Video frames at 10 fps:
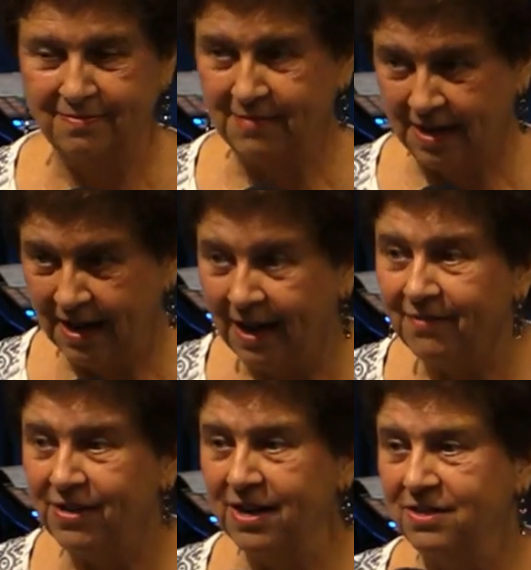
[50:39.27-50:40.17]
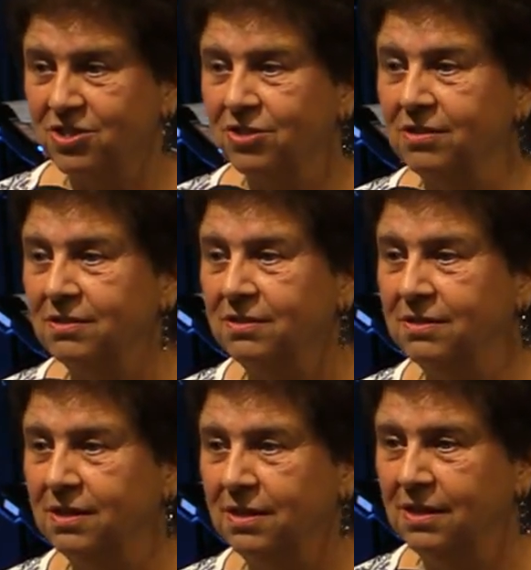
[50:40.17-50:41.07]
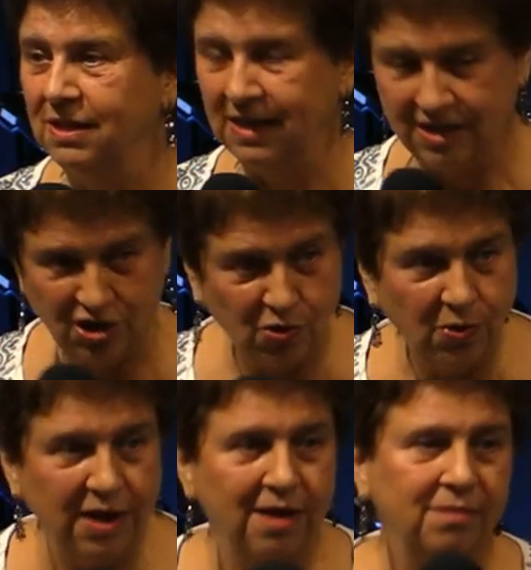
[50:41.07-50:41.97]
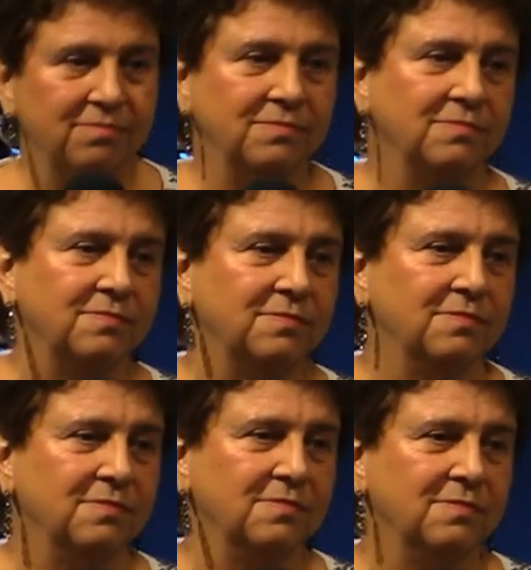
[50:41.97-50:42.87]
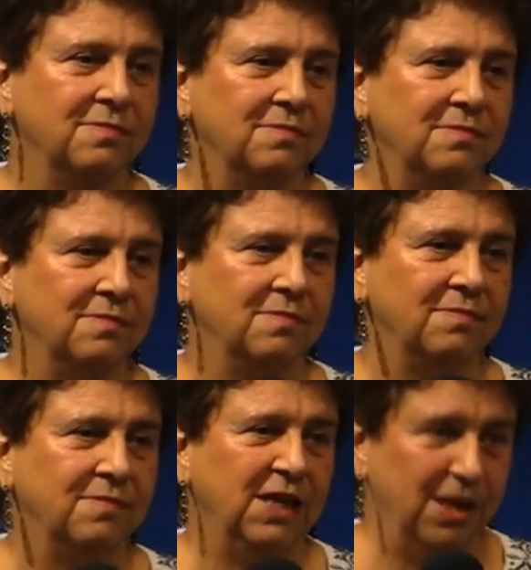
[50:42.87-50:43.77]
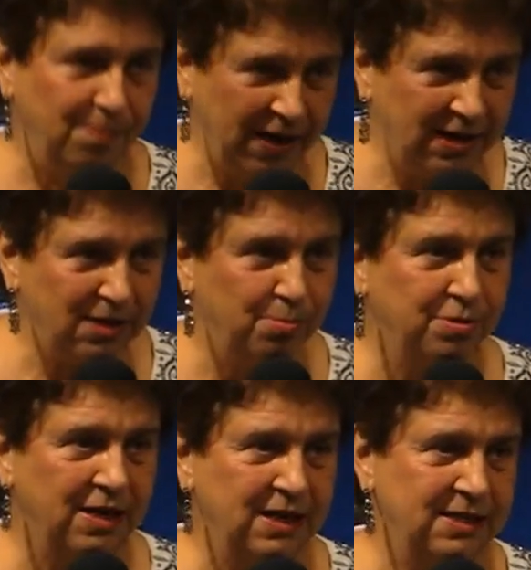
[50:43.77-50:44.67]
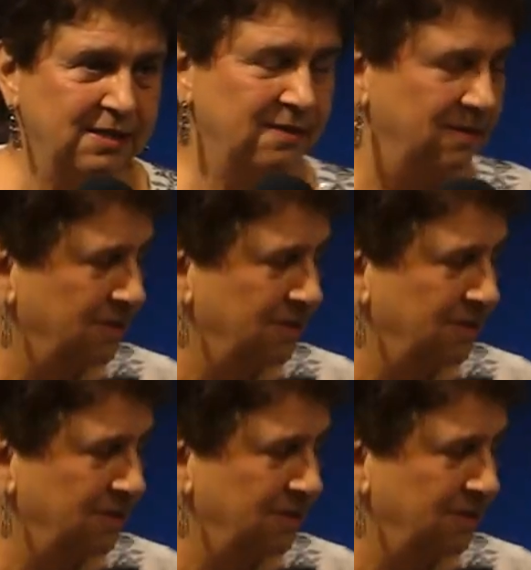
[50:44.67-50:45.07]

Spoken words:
I have the answer. I know him. He paid the price.